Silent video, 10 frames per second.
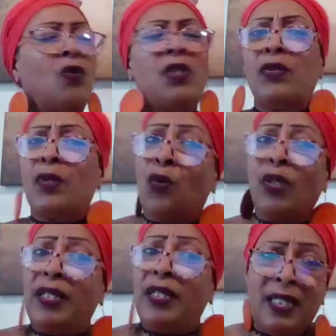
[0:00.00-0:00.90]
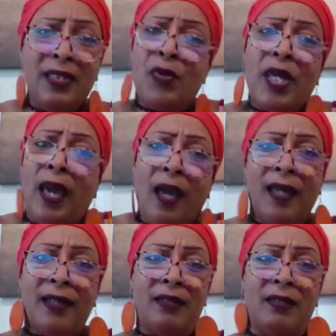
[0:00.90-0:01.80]
Those are the only things we
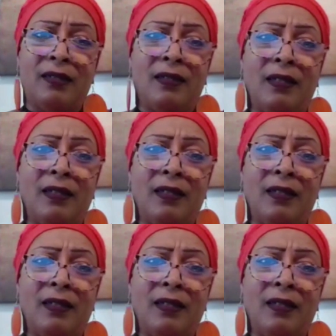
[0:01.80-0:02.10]
had.